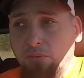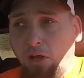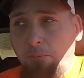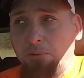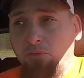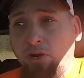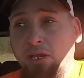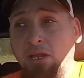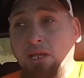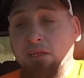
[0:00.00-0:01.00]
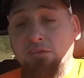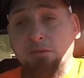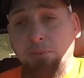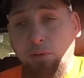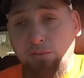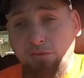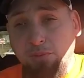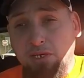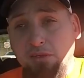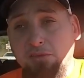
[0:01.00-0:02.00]
up and running like it's supposed to
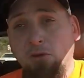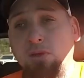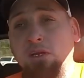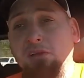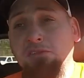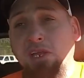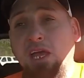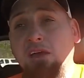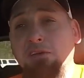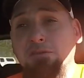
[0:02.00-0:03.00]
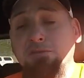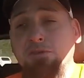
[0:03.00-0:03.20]
be, so he doesn't have